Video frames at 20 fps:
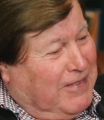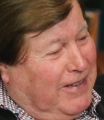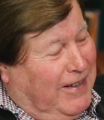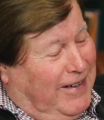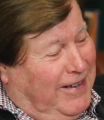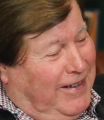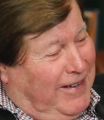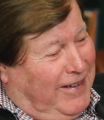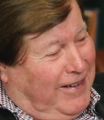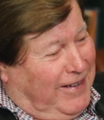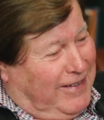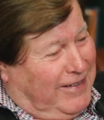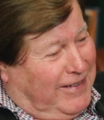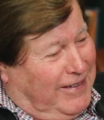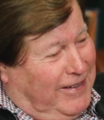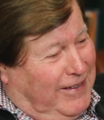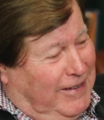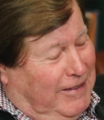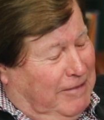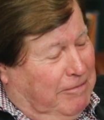Ah,
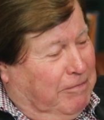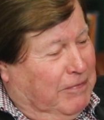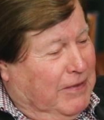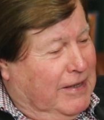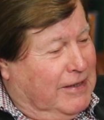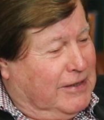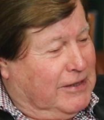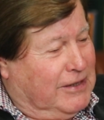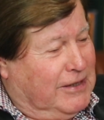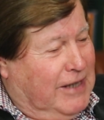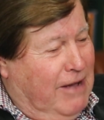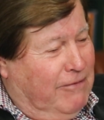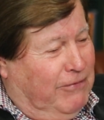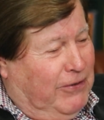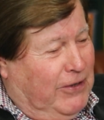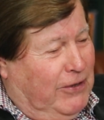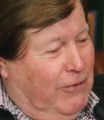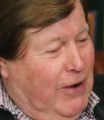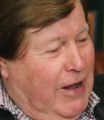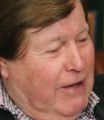dear.
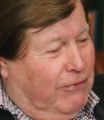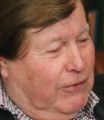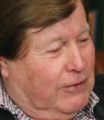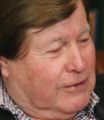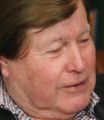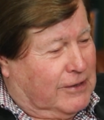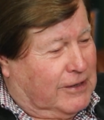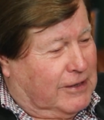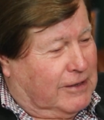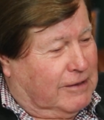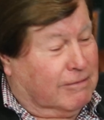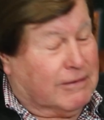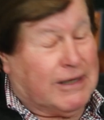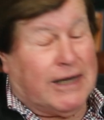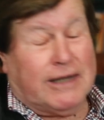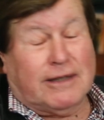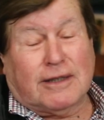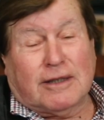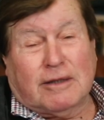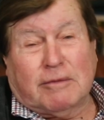Stamford Raffles,
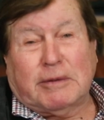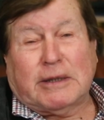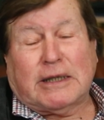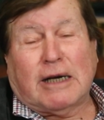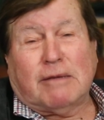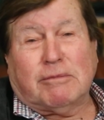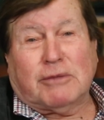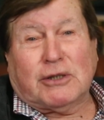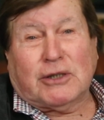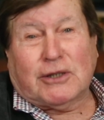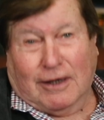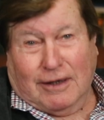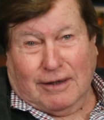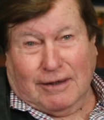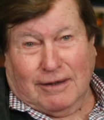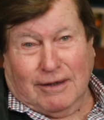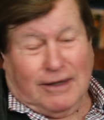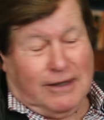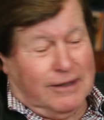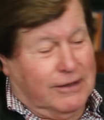later to become
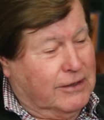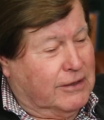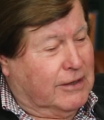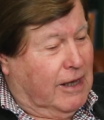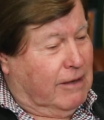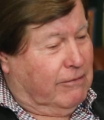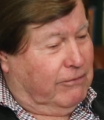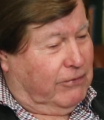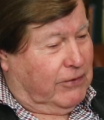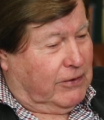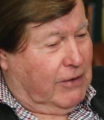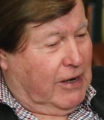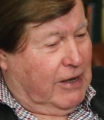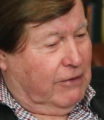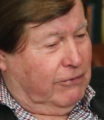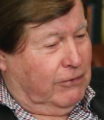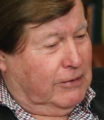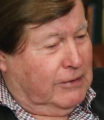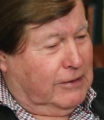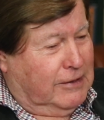Sir Stamford
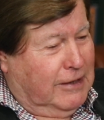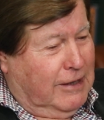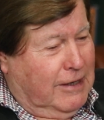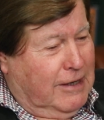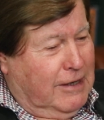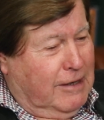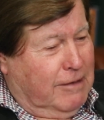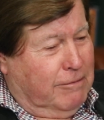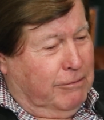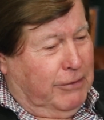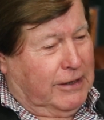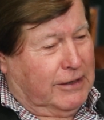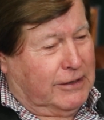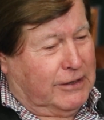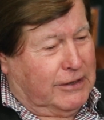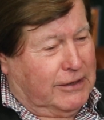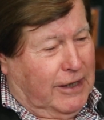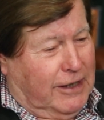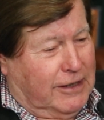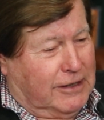Raffles, British
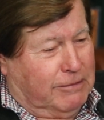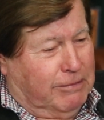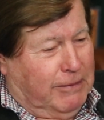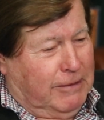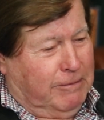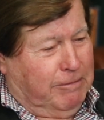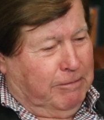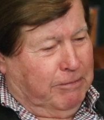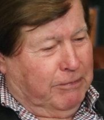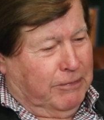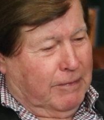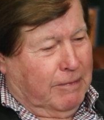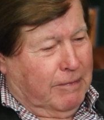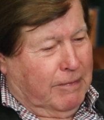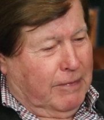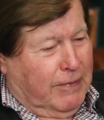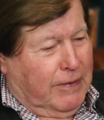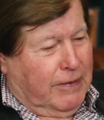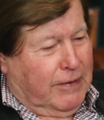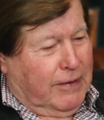statesman
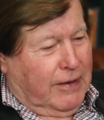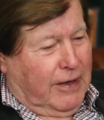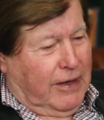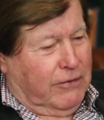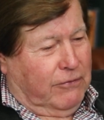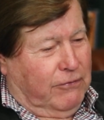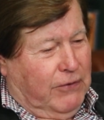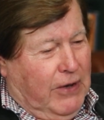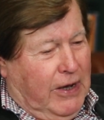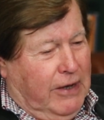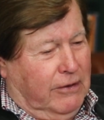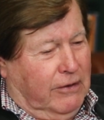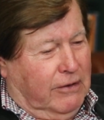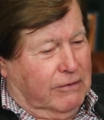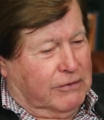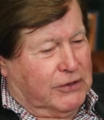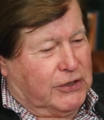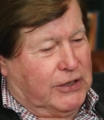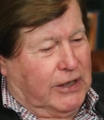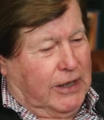and founder
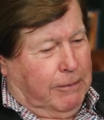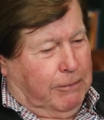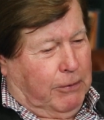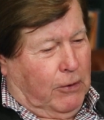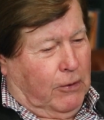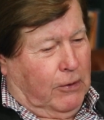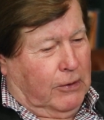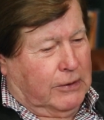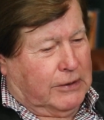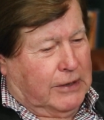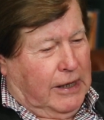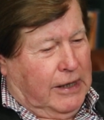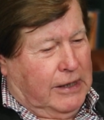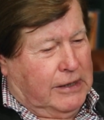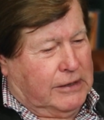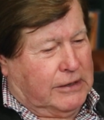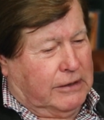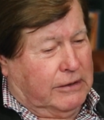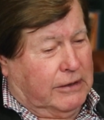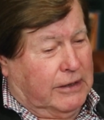of Singapore,
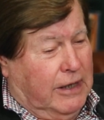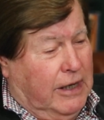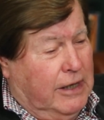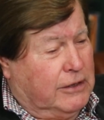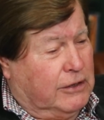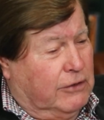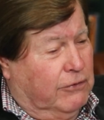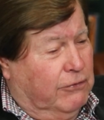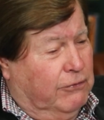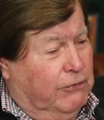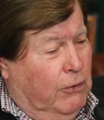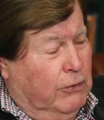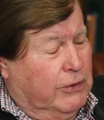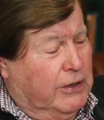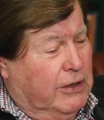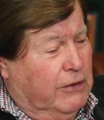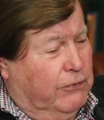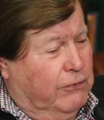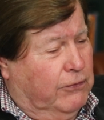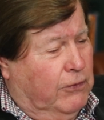dies at the age of
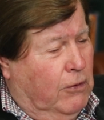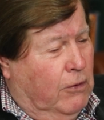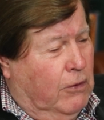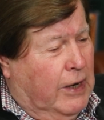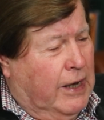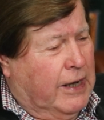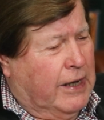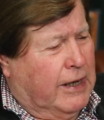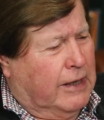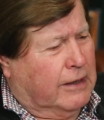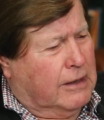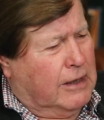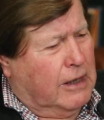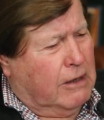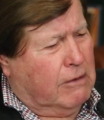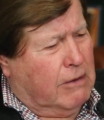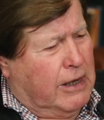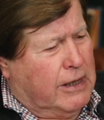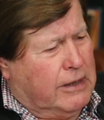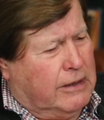44. I had
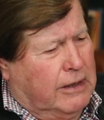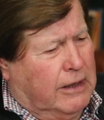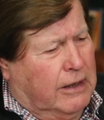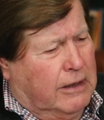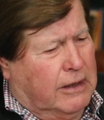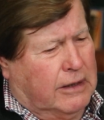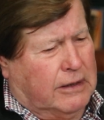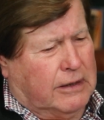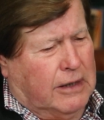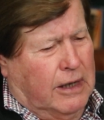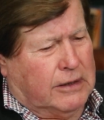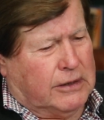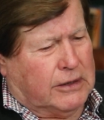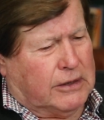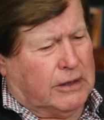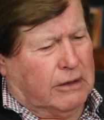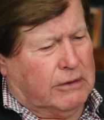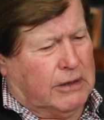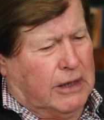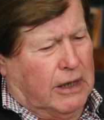no idea he died
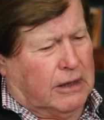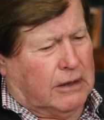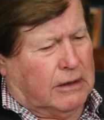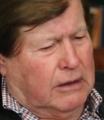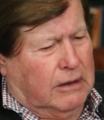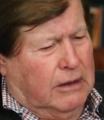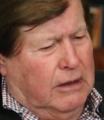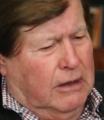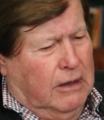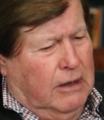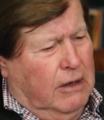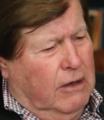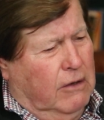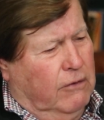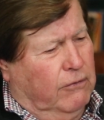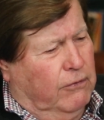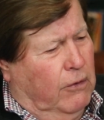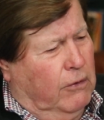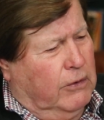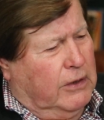so young.
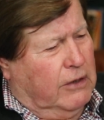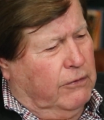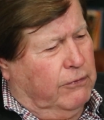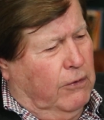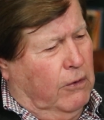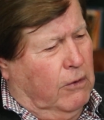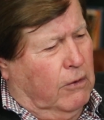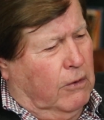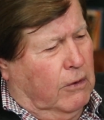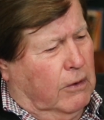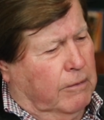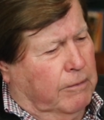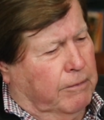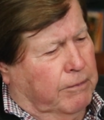44.